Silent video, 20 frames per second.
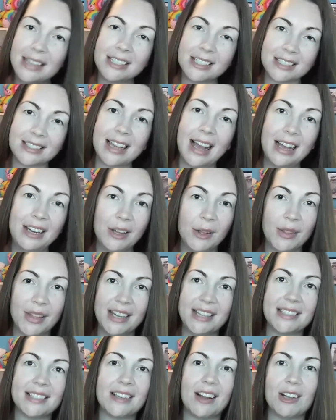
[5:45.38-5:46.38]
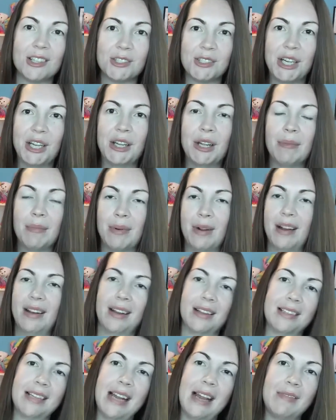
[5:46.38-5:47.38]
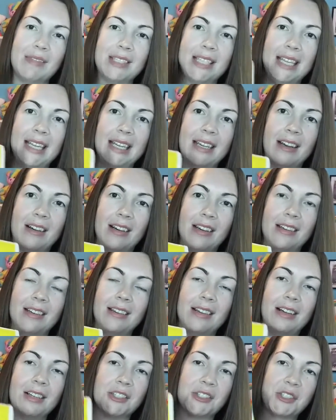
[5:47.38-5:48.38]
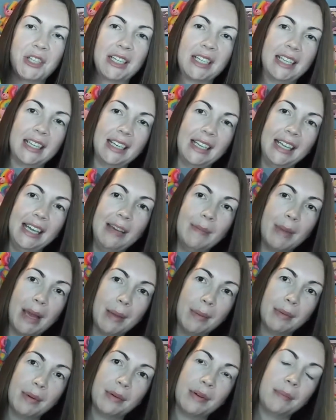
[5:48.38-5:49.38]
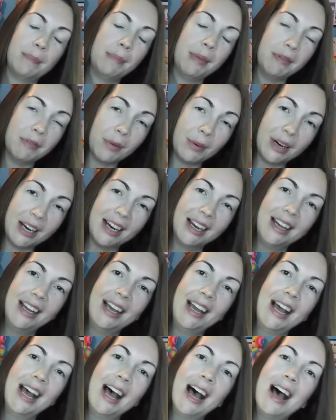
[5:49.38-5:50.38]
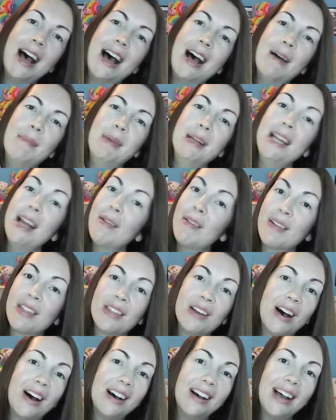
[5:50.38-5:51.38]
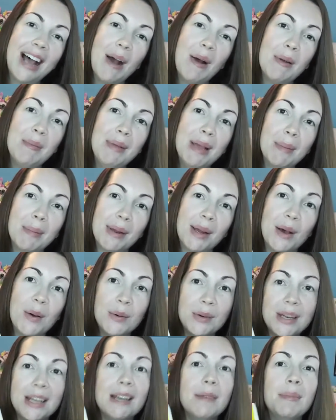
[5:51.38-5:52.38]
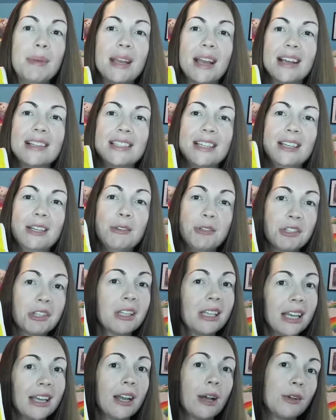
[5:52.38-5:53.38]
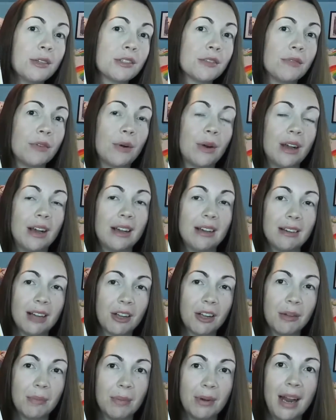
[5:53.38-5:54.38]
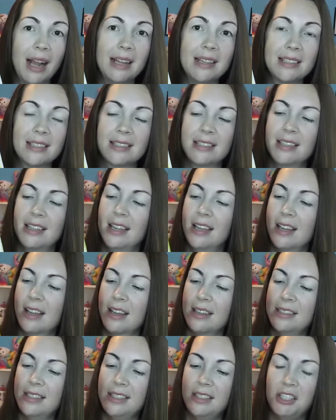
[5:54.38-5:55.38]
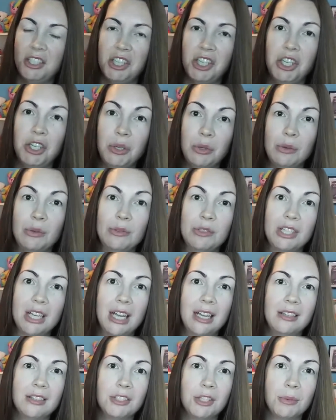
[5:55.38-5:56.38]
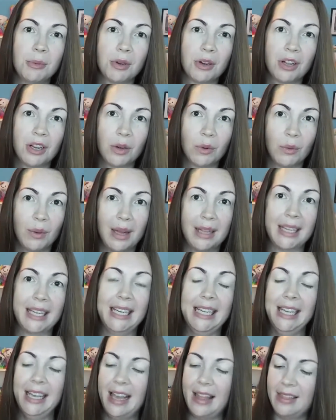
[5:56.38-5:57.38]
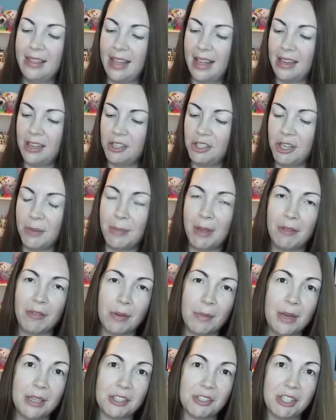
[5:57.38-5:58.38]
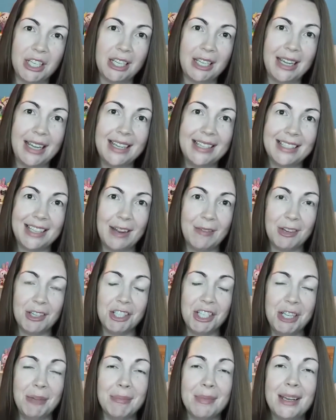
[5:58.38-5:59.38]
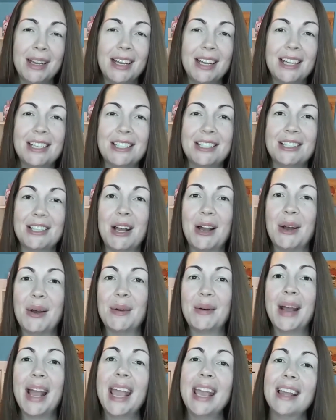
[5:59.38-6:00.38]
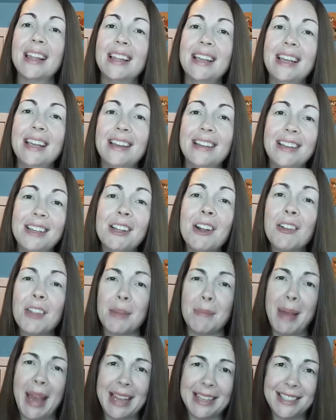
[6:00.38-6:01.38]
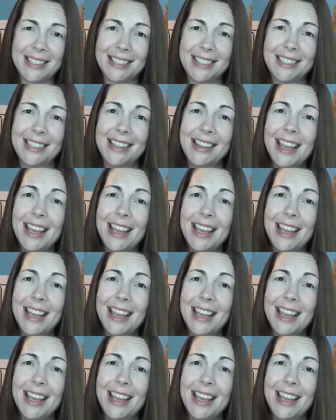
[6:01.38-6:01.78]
I know that it's an Australian product. I've seen it on Australian eBay before, but never thought I would be able to own it, because it usually goes for a good price because it's huge and super good quality, and then shipping from Australia is never cheap. So Haley, you're the best.